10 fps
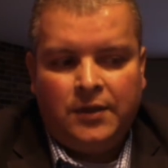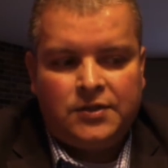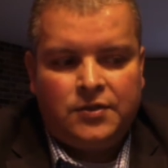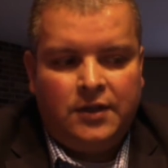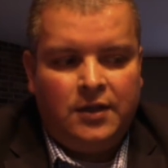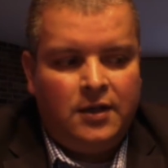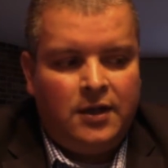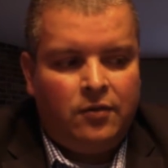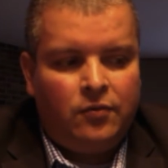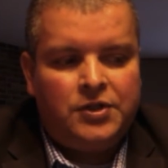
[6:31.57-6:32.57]
Actually, I
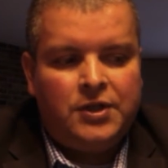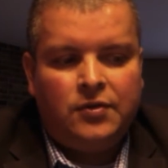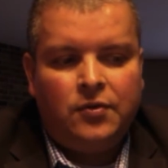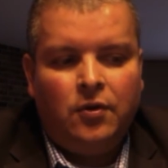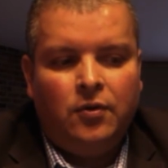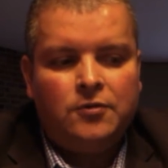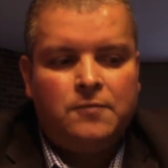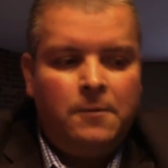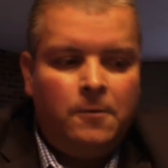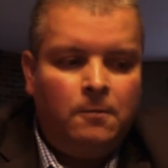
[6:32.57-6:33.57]
reached out to all those
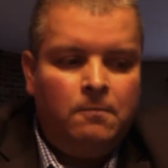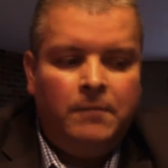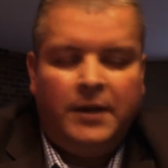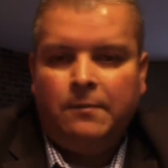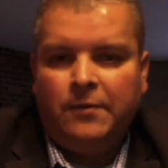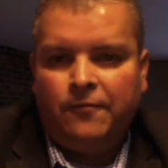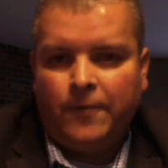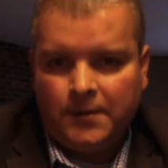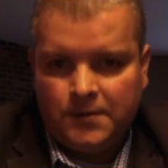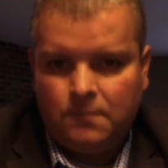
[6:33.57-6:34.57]
people, made them my
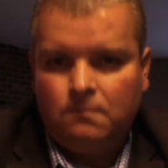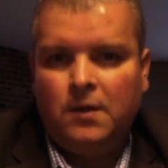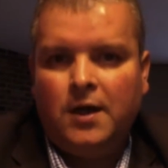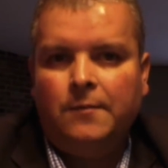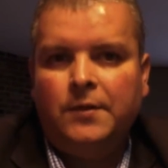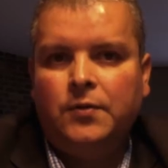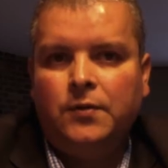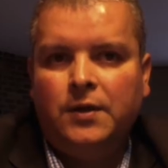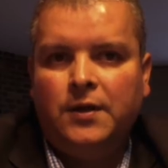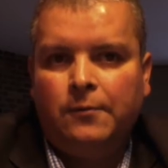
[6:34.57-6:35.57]
friends, got them into
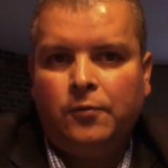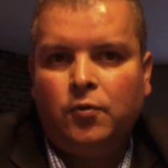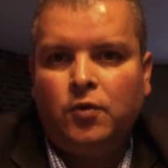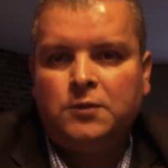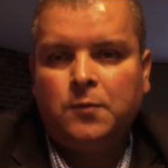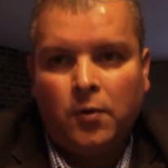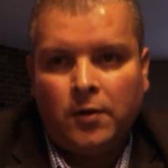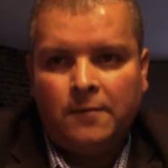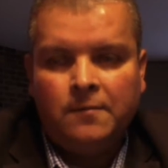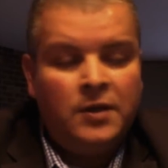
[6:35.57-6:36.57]
the Neighborhood Watch
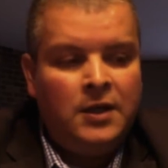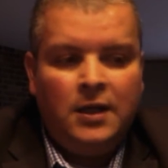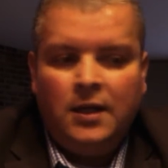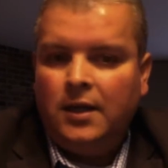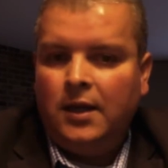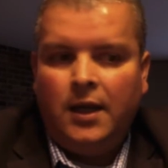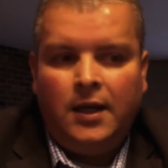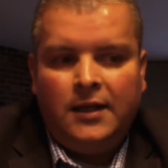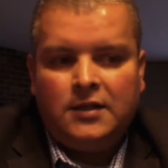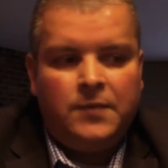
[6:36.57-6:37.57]
program,
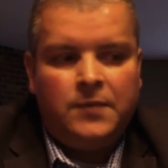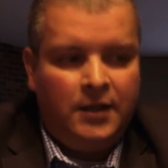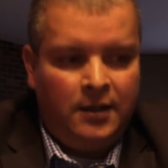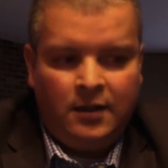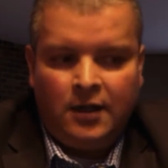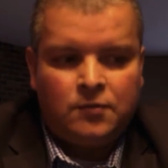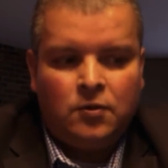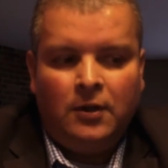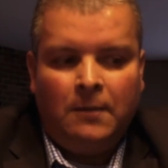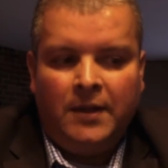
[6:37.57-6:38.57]
and it has been
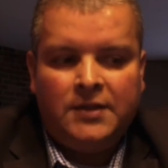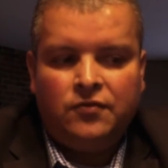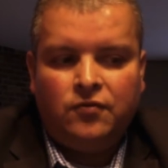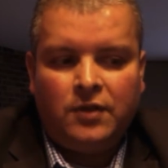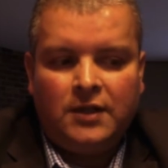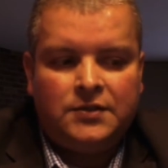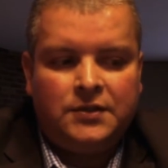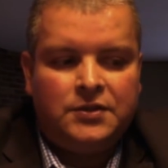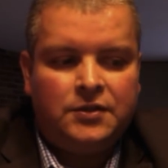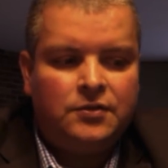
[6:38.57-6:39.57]
absolutely amazing for the last
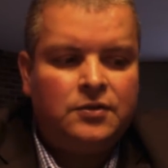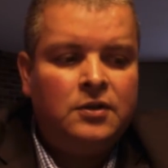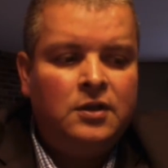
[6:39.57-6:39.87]
6 years.